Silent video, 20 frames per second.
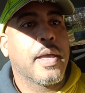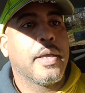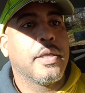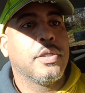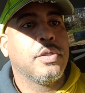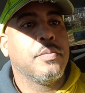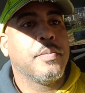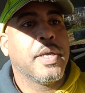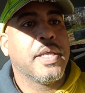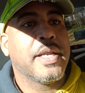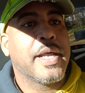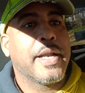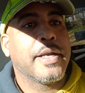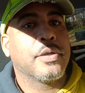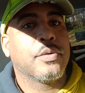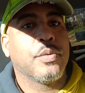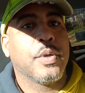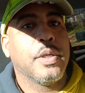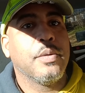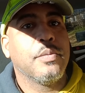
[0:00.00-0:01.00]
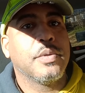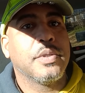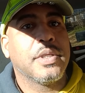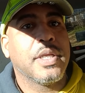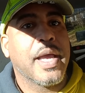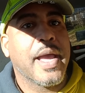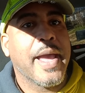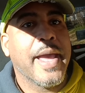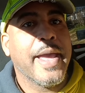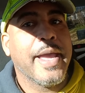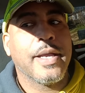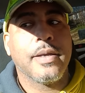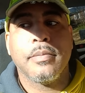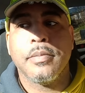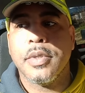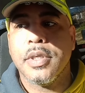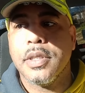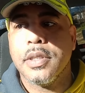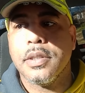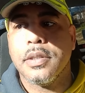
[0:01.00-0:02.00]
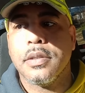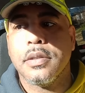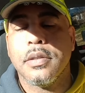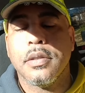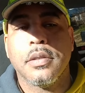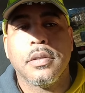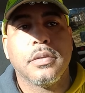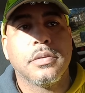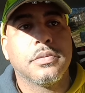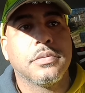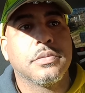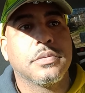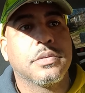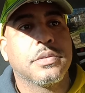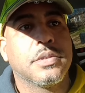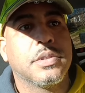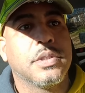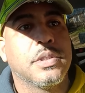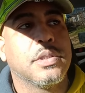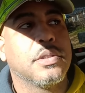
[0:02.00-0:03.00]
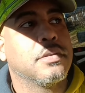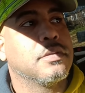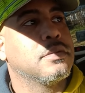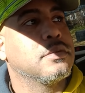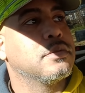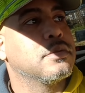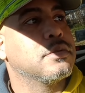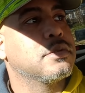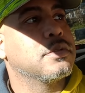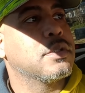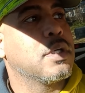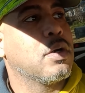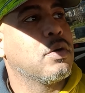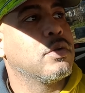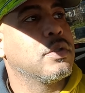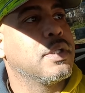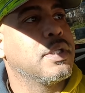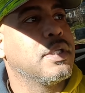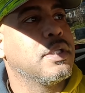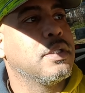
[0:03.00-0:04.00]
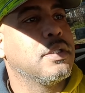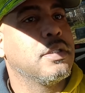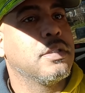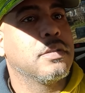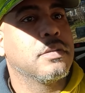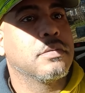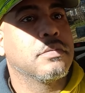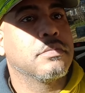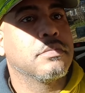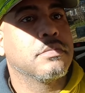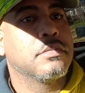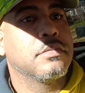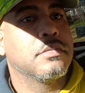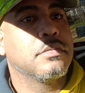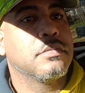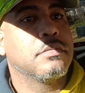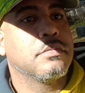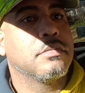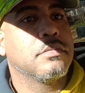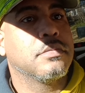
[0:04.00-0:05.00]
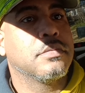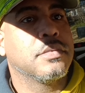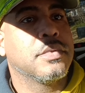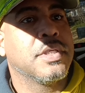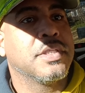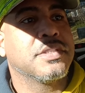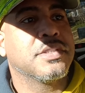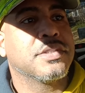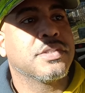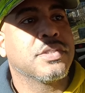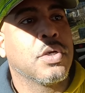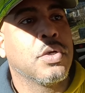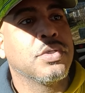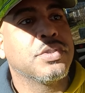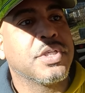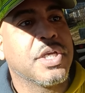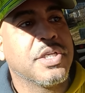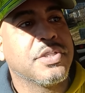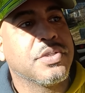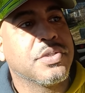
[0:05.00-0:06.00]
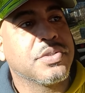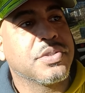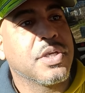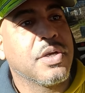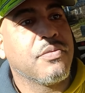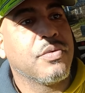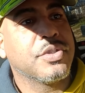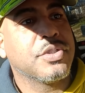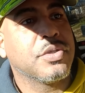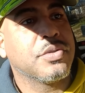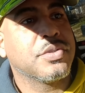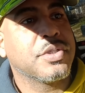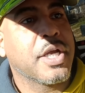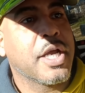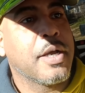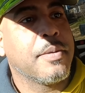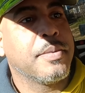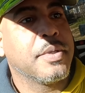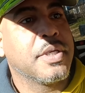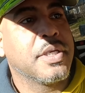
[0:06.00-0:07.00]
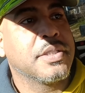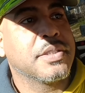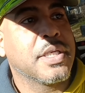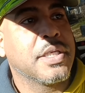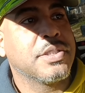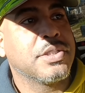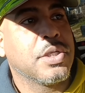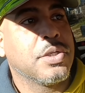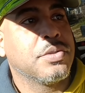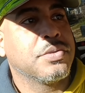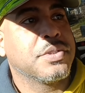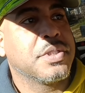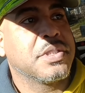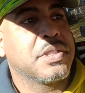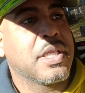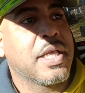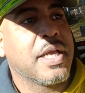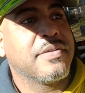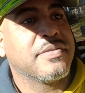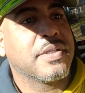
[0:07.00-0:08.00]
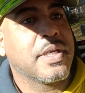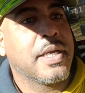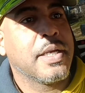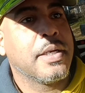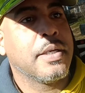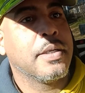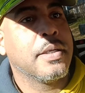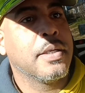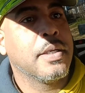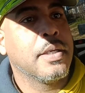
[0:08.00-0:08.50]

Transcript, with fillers: You may not agree with the act, but to totally disassociate yourself with your child because they chose this lifestyle?